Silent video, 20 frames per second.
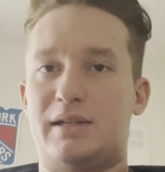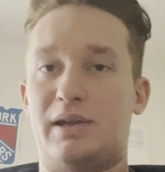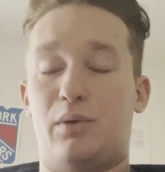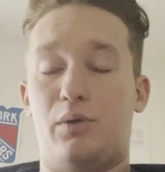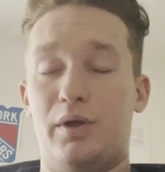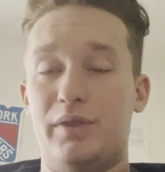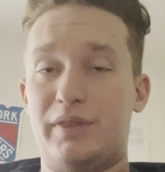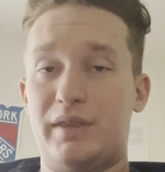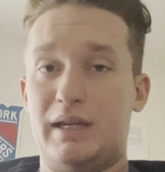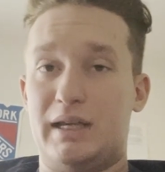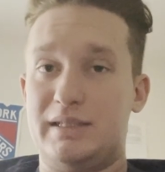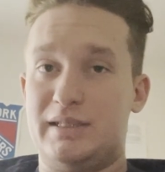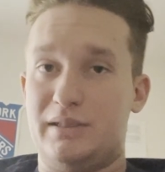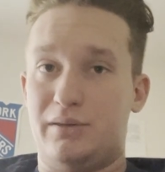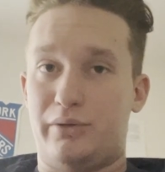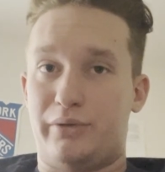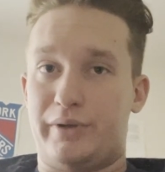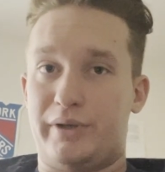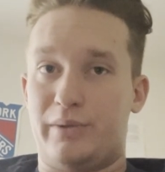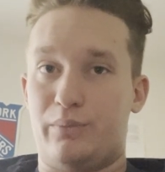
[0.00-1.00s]
Now, one thing I did
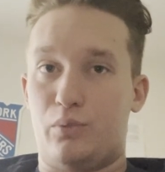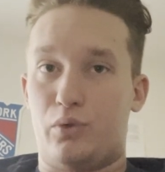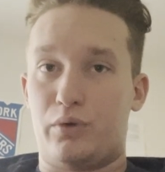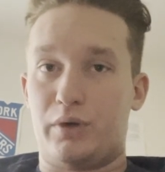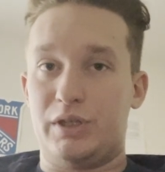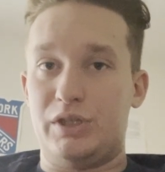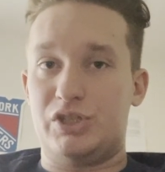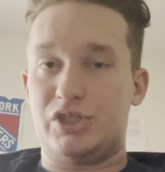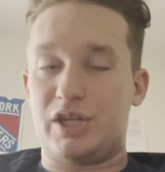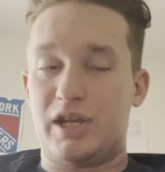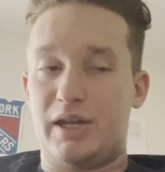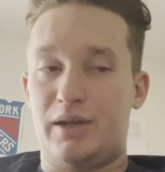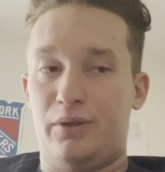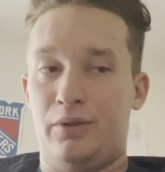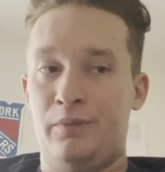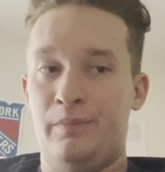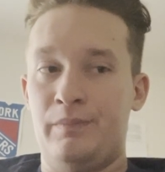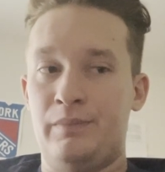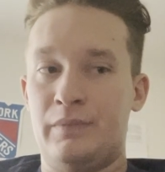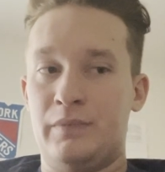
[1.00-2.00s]
learn on Wardy's
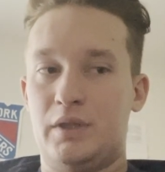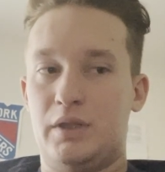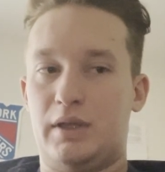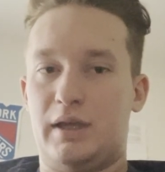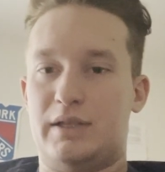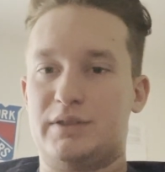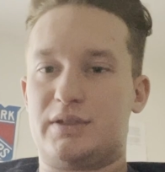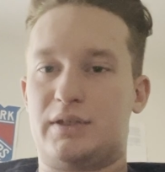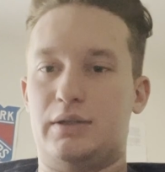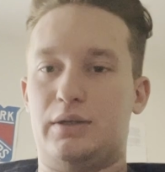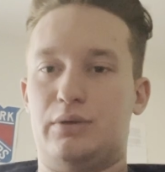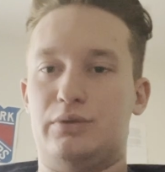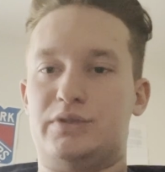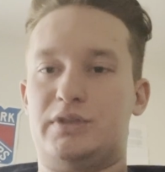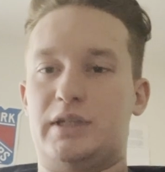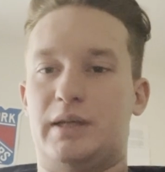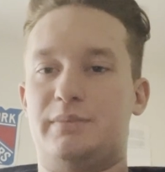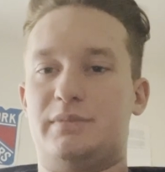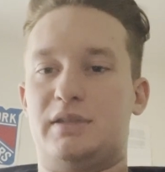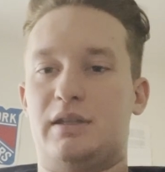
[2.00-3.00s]
channel, you guys can go
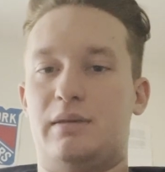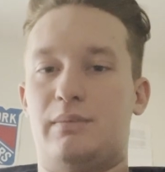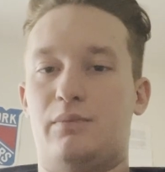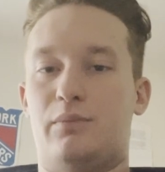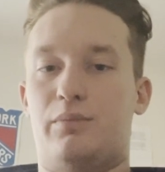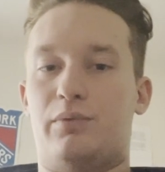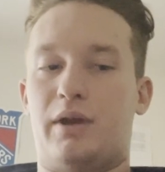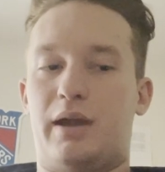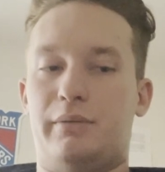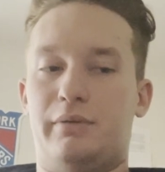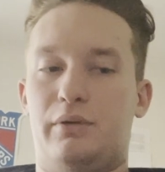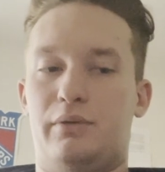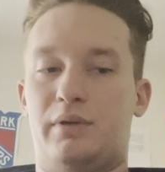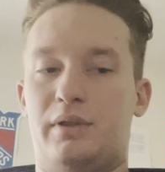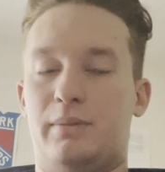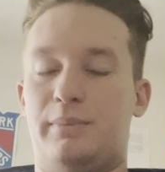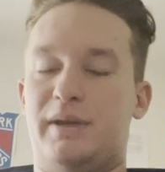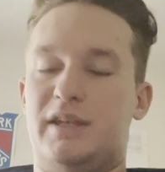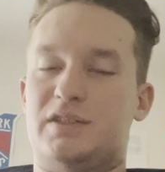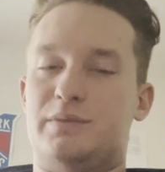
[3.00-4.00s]
sub to him, probably one of
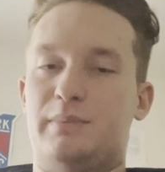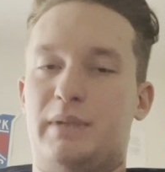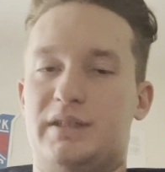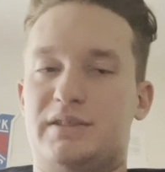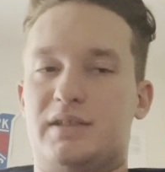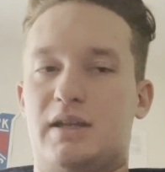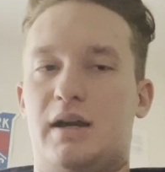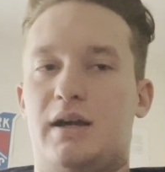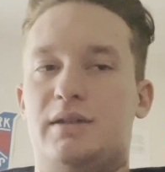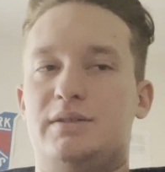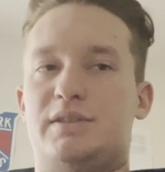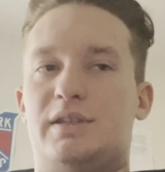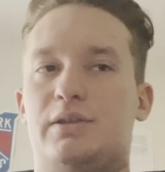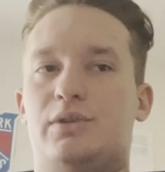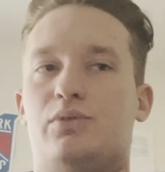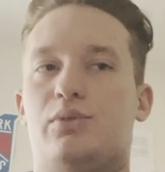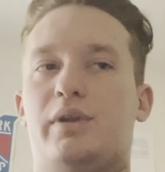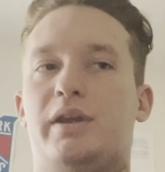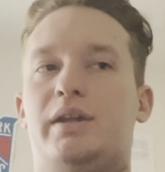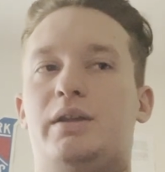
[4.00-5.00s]
the best Mets content
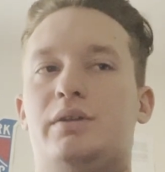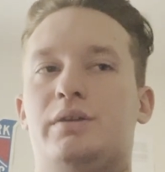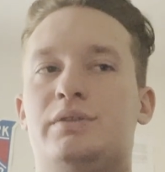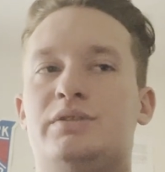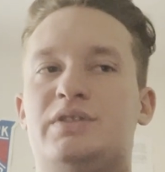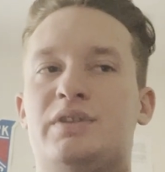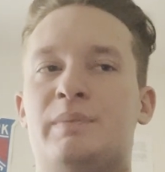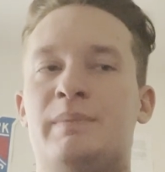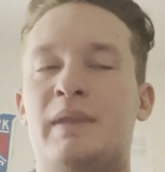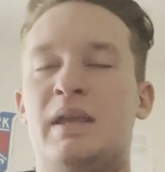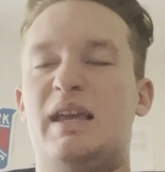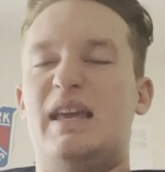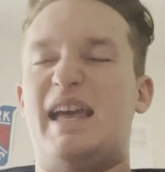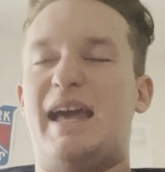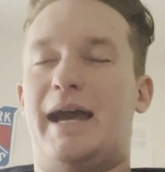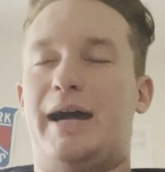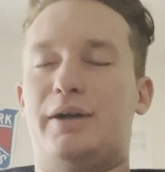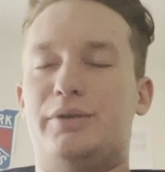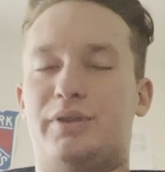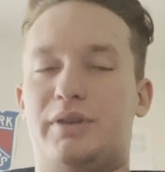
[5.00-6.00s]
creators
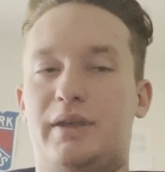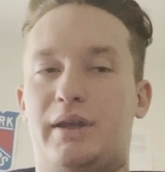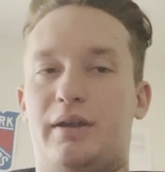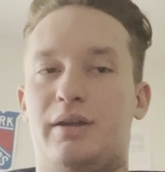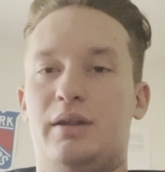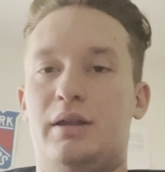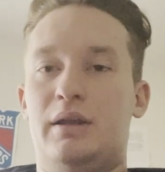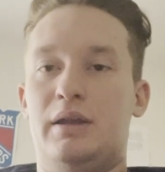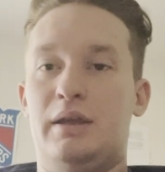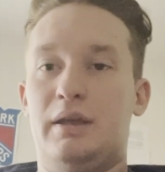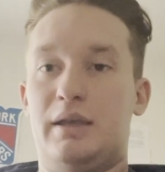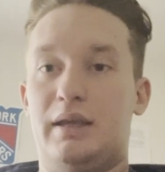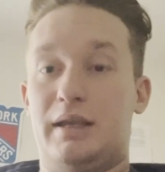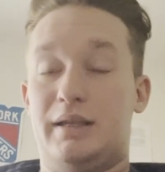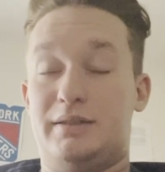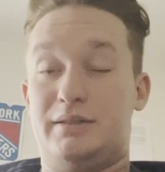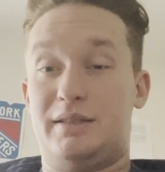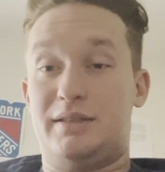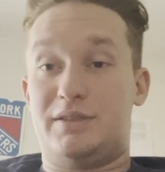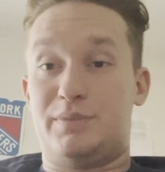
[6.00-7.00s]
out there,
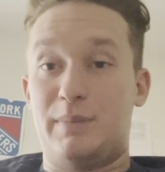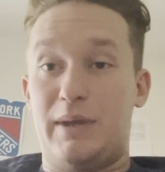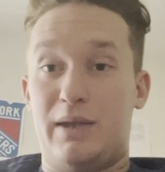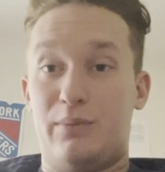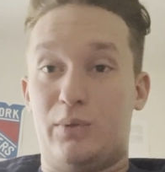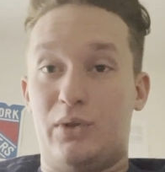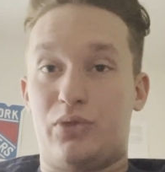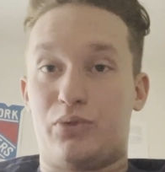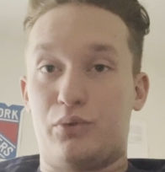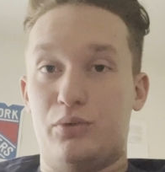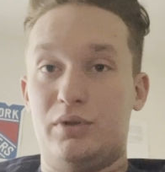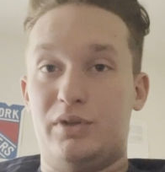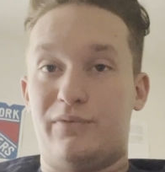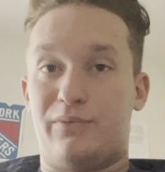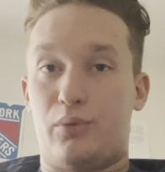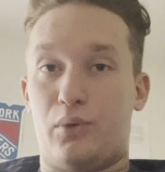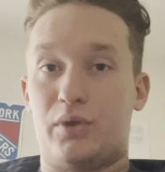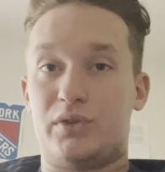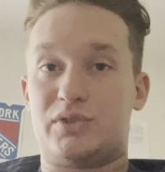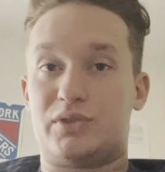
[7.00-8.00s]
as this man went through a
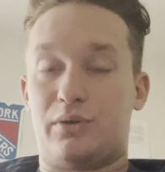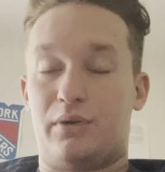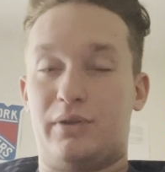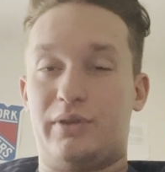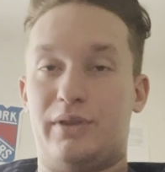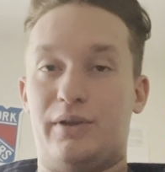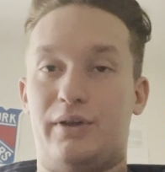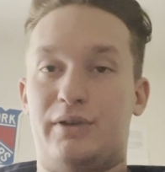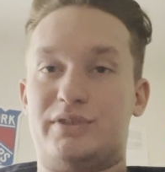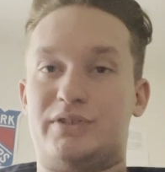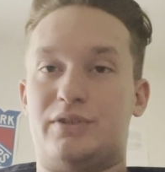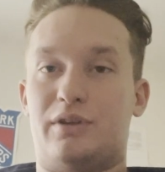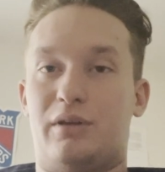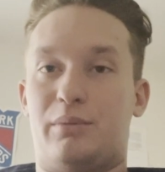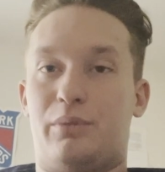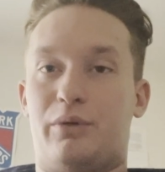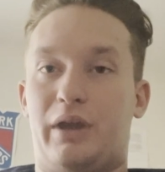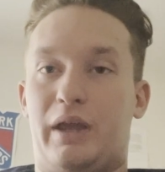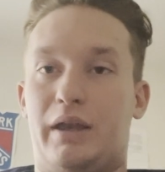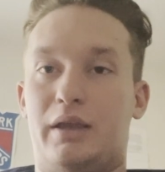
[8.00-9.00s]
divorce during the All-Star
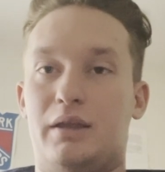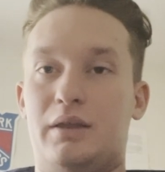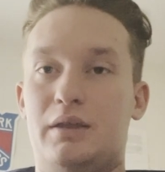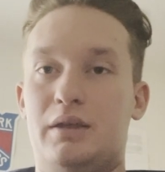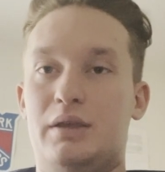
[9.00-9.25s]
break.